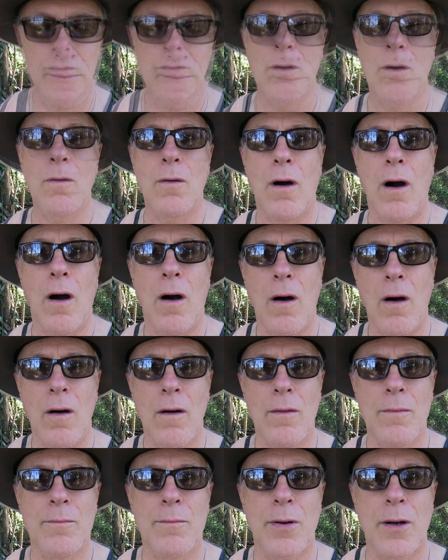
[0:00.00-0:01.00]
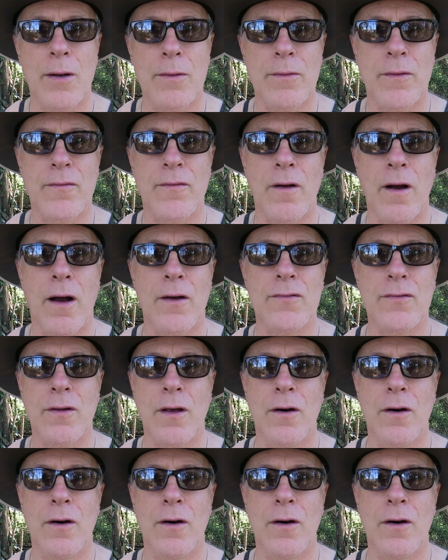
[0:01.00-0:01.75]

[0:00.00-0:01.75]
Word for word: So all permafrost